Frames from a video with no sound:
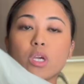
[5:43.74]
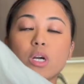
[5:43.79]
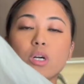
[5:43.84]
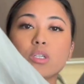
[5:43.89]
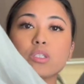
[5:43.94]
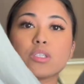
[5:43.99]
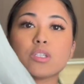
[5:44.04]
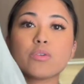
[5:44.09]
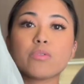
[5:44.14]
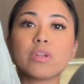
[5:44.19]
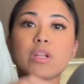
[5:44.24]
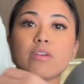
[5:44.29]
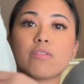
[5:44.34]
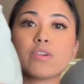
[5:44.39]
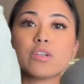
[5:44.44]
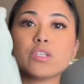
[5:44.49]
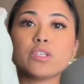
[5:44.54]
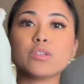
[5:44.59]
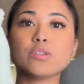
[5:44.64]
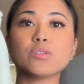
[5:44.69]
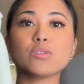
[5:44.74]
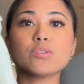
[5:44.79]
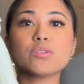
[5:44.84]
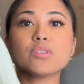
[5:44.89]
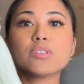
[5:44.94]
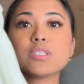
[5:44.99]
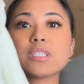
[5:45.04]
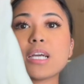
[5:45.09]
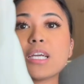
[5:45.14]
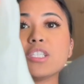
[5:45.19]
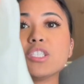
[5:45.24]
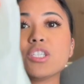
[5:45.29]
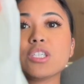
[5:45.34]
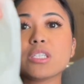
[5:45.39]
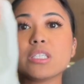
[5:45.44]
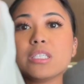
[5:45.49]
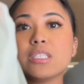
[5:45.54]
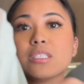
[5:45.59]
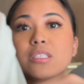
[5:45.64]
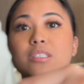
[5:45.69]
also never use Thai
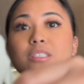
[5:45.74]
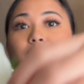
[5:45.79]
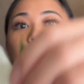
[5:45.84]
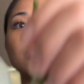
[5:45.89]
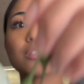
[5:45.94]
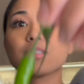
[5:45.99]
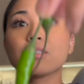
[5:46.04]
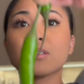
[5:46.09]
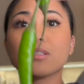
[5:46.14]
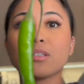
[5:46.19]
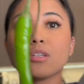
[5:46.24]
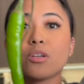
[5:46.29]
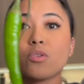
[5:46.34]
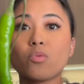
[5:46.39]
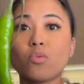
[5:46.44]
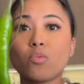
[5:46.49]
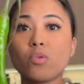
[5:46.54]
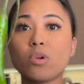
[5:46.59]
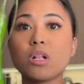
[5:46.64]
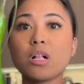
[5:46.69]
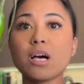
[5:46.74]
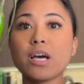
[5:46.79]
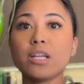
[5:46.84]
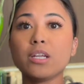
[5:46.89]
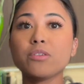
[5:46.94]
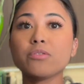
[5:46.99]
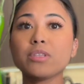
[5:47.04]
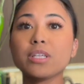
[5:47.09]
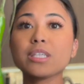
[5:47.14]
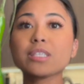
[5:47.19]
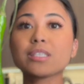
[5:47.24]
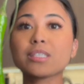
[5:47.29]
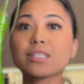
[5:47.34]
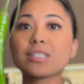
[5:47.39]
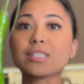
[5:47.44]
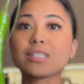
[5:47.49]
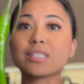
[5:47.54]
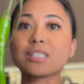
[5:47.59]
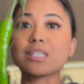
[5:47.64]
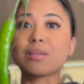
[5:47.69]
chilies. Well, I don't think this
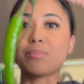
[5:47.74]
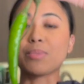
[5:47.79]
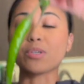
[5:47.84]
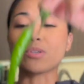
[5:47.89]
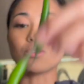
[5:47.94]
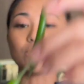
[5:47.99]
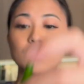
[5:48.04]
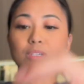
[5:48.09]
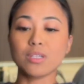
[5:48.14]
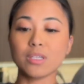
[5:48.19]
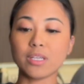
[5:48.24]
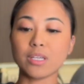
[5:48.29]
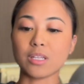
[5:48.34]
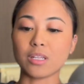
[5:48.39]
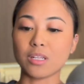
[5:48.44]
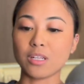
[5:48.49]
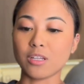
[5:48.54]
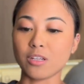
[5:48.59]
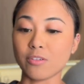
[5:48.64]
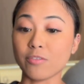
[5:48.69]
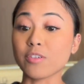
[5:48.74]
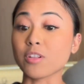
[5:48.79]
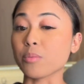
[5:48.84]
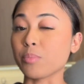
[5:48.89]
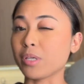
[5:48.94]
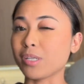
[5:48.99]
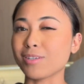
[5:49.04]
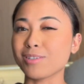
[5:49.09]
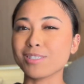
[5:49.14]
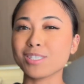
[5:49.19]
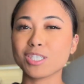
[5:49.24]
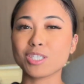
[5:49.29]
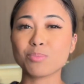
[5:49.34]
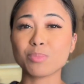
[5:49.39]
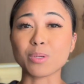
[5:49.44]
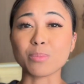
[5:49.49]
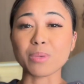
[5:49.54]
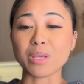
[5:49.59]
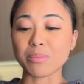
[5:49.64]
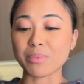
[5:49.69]
is typical in a Filipino dish,
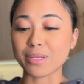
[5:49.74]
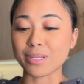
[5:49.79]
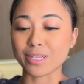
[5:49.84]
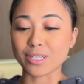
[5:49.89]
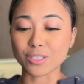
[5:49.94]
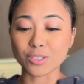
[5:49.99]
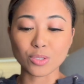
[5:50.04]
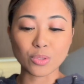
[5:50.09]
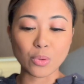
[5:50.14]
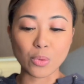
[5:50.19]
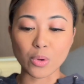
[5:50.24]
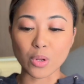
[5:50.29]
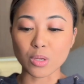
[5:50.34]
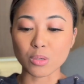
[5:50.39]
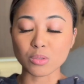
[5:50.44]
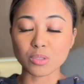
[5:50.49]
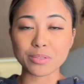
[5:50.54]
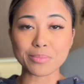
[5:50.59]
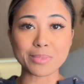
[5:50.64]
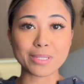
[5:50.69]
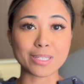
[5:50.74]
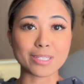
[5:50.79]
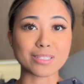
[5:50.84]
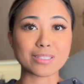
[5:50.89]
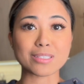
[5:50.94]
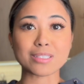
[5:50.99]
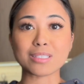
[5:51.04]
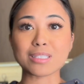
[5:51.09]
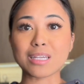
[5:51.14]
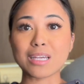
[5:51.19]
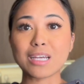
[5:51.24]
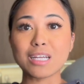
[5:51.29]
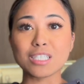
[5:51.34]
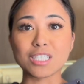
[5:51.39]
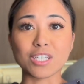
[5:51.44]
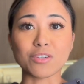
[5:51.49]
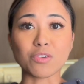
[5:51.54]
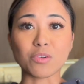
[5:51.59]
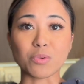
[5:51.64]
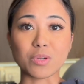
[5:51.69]
but maybe it is, who knows, because
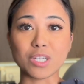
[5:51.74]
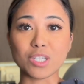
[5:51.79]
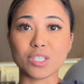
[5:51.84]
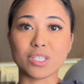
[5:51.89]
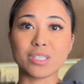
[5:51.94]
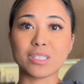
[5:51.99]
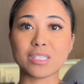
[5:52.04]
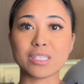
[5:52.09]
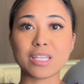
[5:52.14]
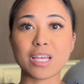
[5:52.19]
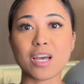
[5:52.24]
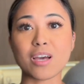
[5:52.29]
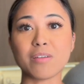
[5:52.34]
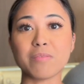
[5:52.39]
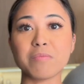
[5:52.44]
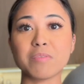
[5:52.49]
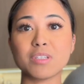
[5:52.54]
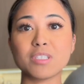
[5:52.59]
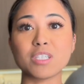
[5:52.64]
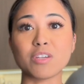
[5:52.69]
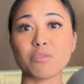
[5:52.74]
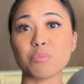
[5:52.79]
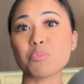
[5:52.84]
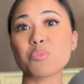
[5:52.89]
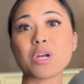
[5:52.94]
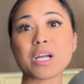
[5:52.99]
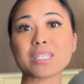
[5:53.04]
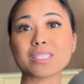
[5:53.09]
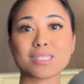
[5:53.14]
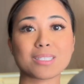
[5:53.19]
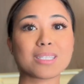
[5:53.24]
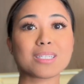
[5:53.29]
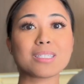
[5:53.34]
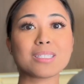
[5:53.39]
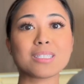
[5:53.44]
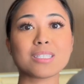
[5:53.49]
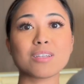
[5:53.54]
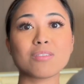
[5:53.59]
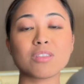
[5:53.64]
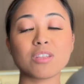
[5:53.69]
different regions have different
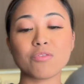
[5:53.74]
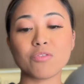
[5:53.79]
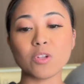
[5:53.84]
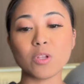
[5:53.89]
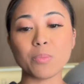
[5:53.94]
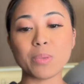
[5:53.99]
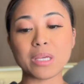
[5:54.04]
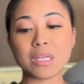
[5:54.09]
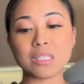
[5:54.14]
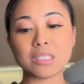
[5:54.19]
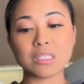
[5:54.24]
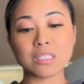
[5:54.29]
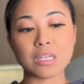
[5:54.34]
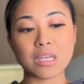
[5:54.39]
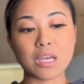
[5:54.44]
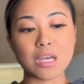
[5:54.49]
practices in the Philippines.